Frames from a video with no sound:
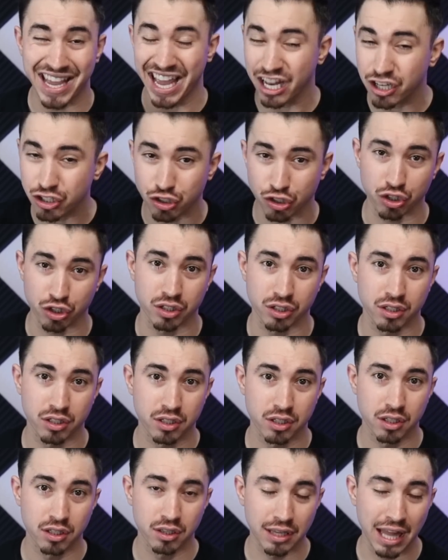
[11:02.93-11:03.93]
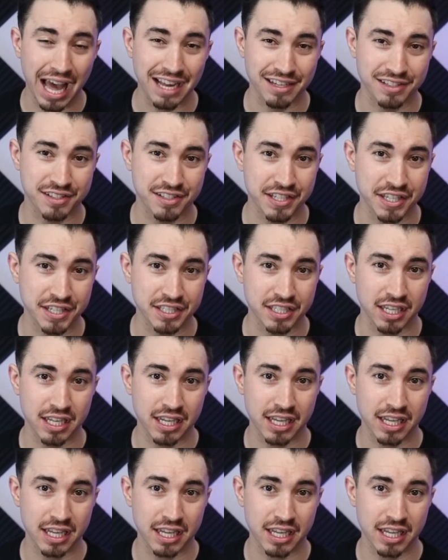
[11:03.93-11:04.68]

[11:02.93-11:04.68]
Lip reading: injured last season,